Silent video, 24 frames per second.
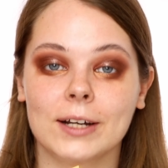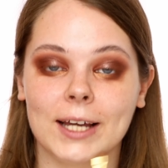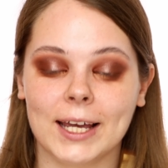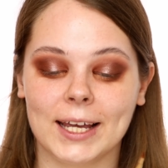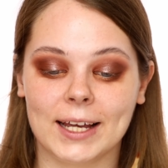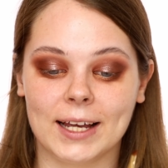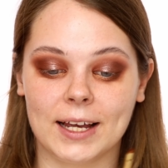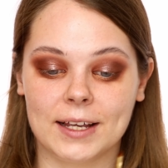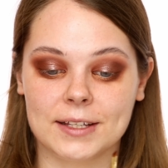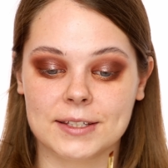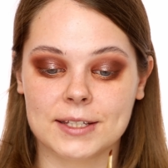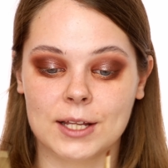
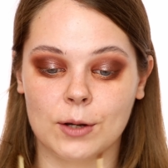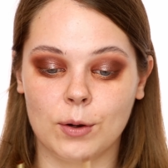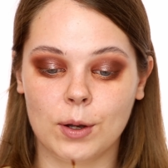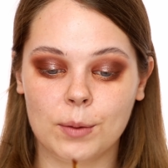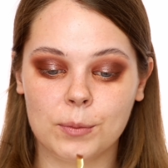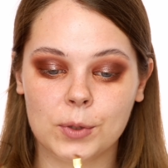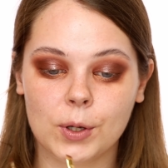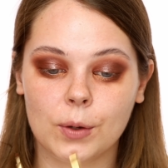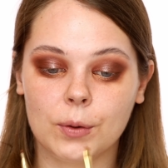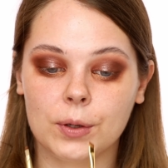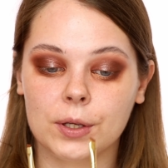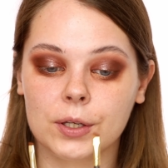Okay guys, now
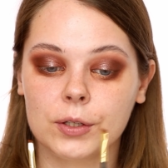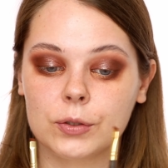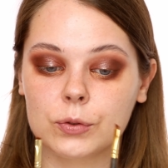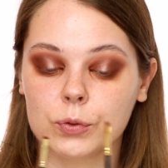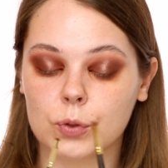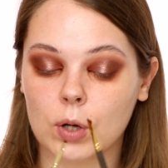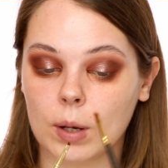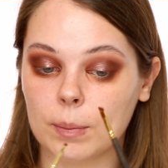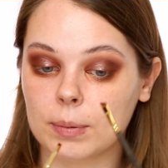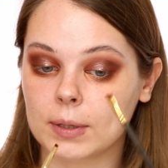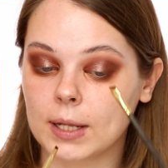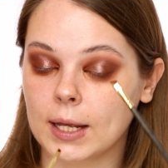I'm going
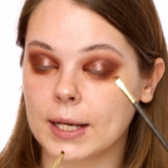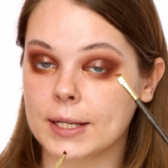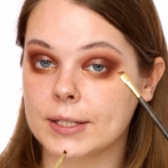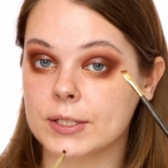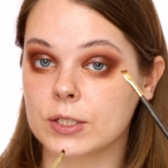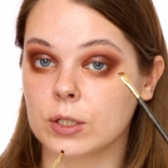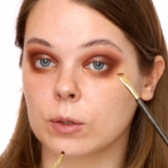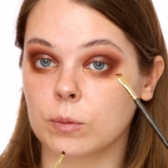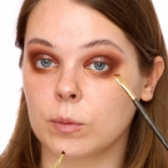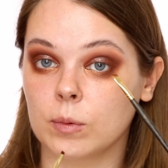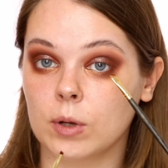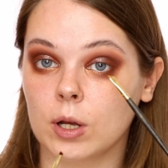to apply
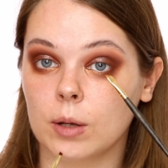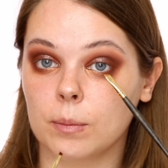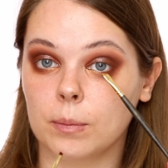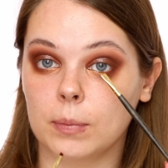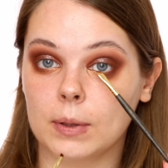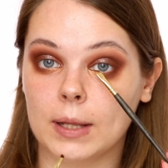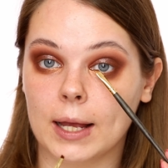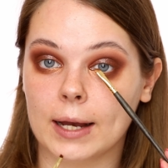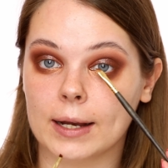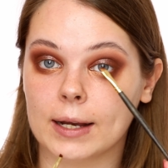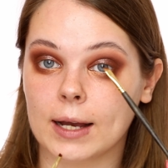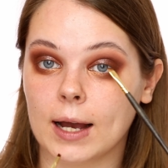some
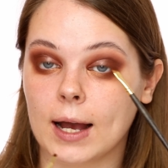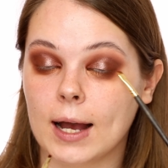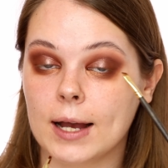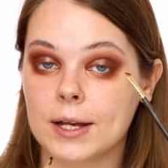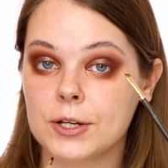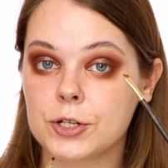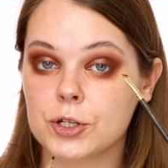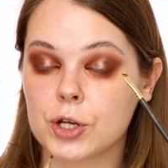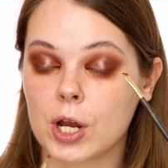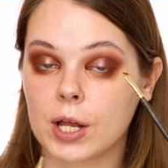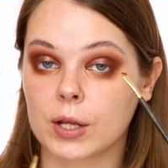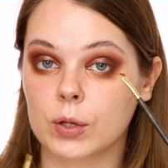black
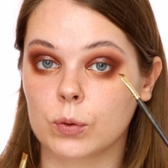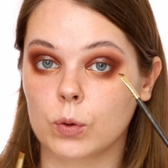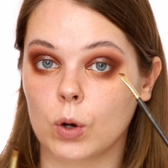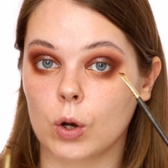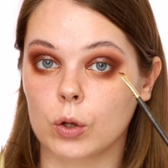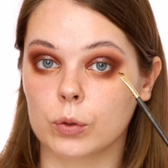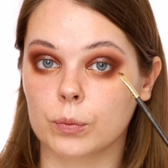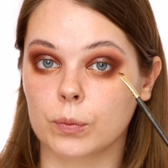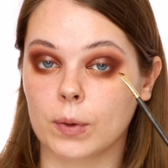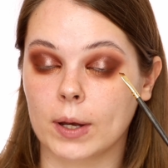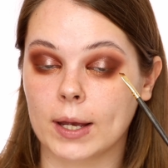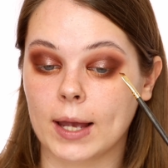
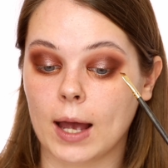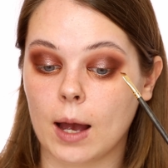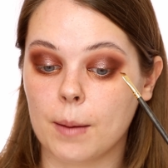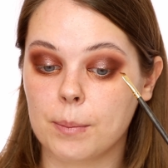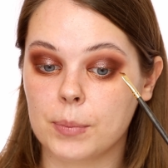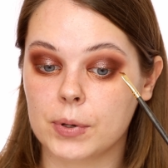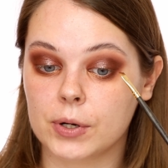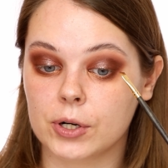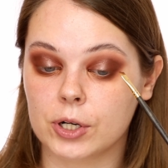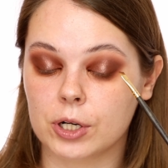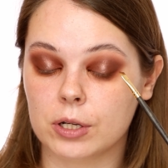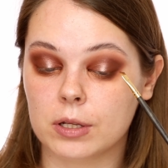eyeshadow on my
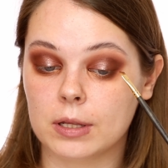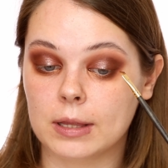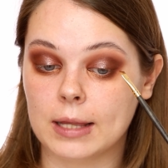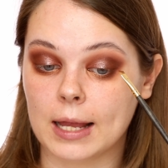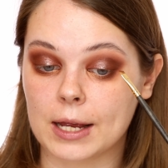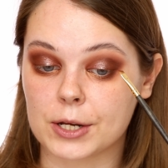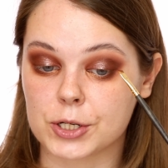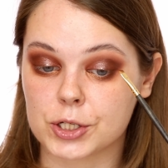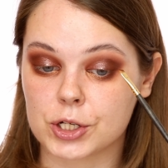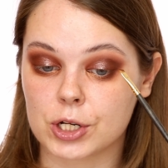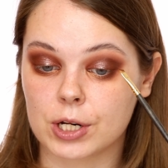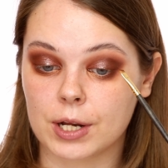upper
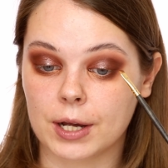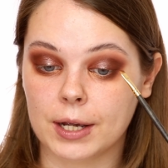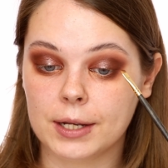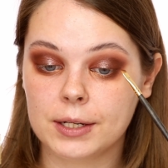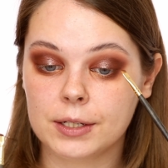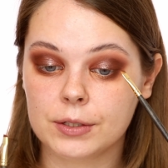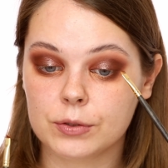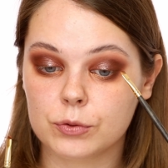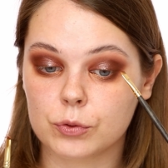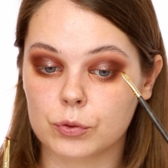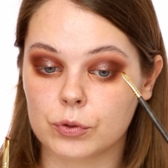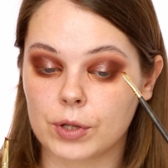lash
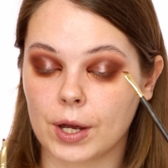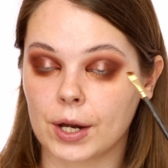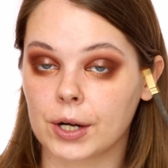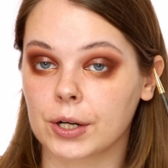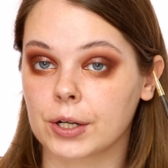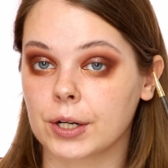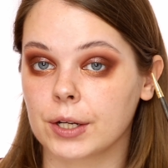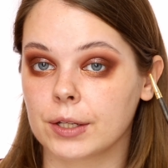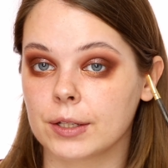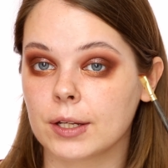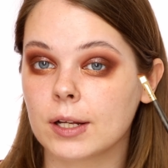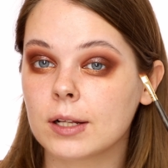line to
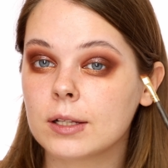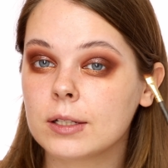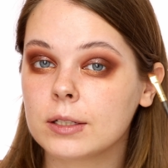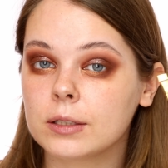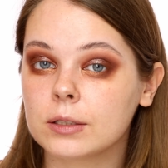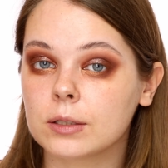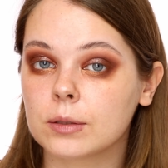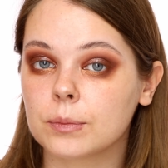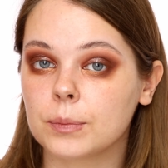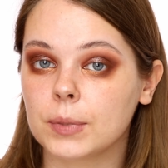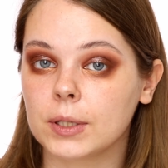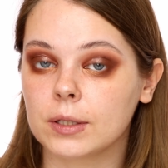darken a
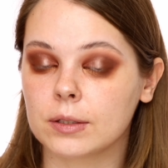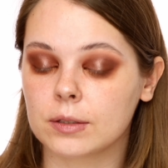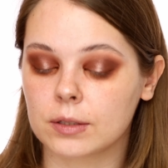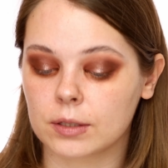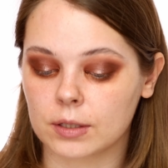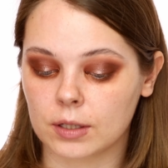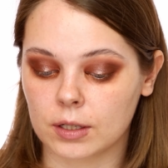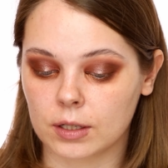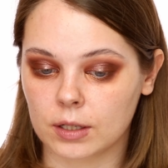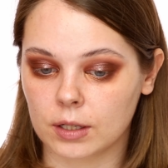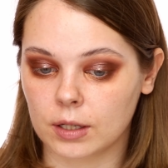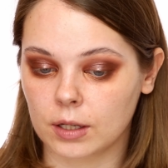little
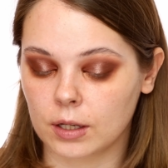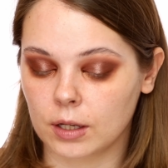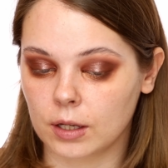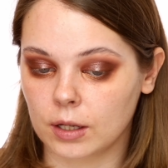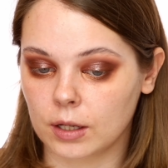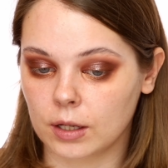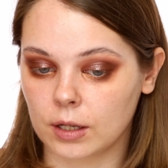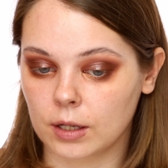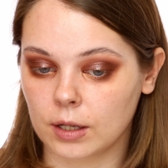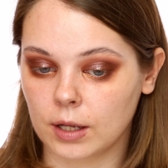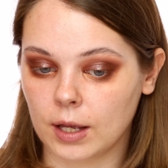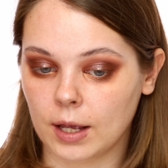bit
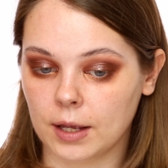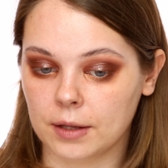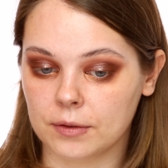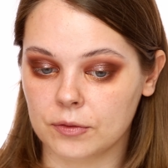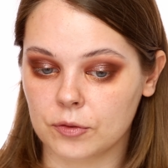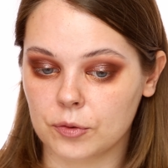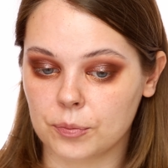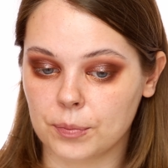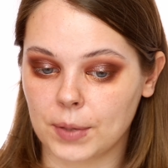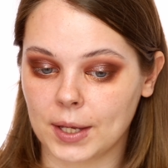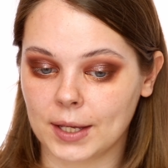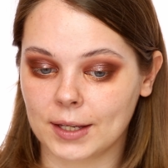
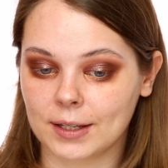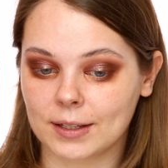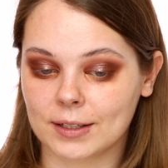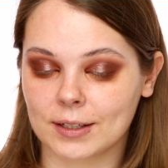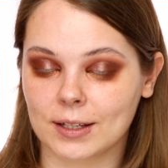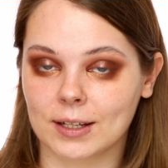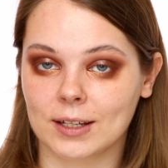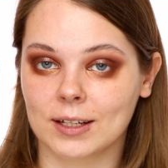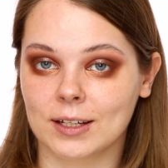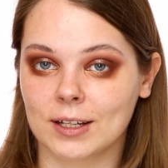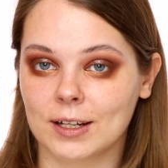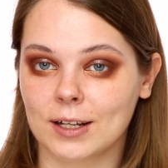and
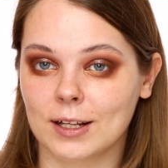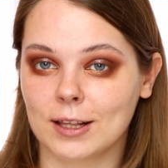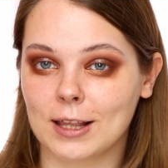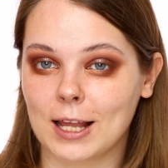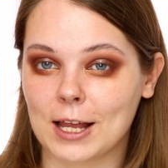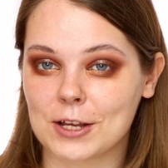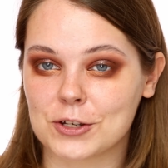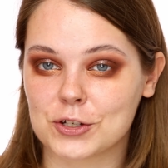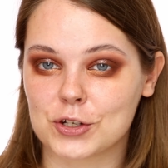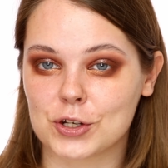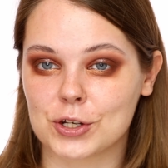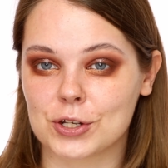make
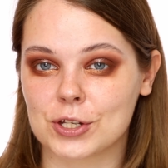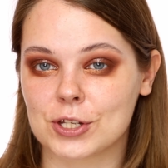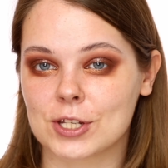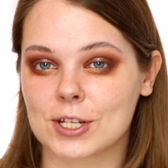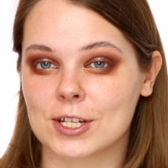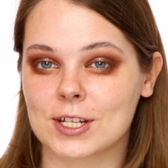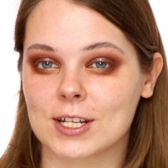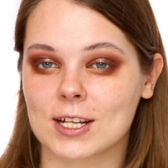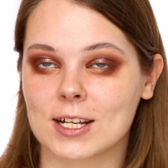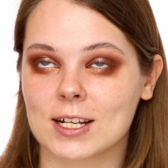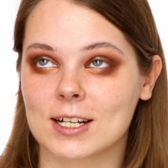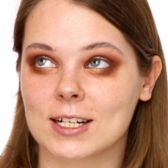
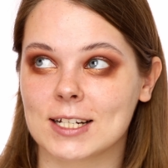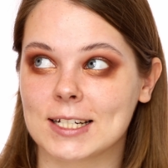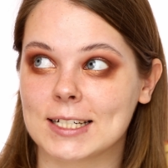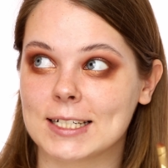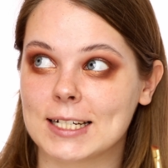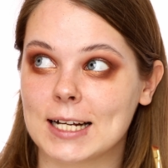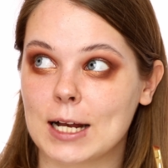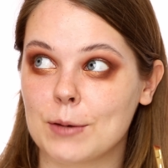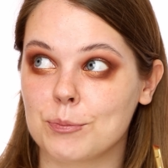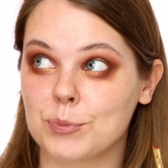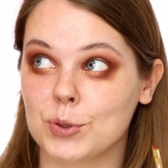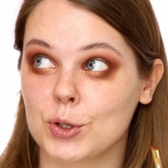lashes
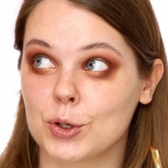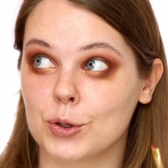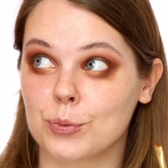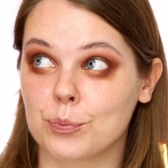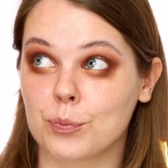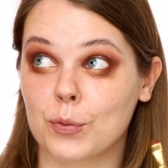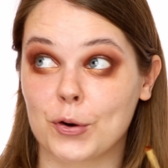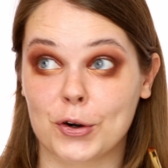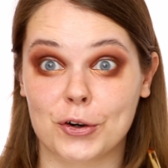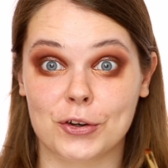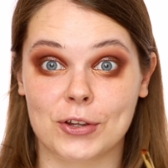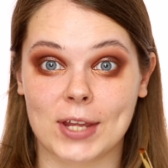appear
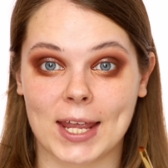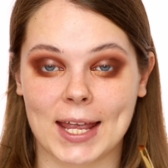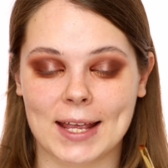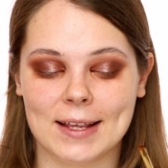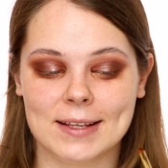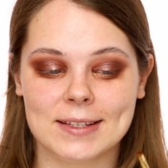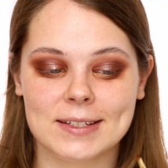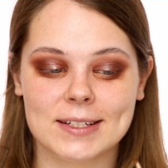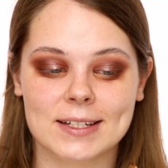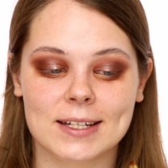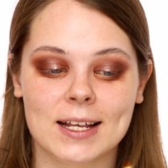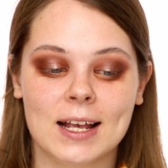more
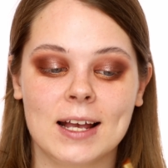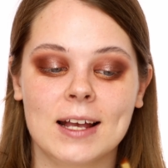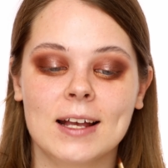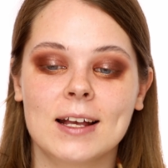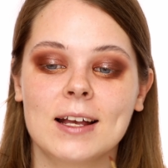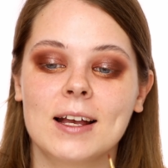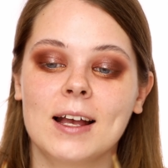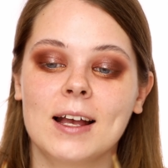dense.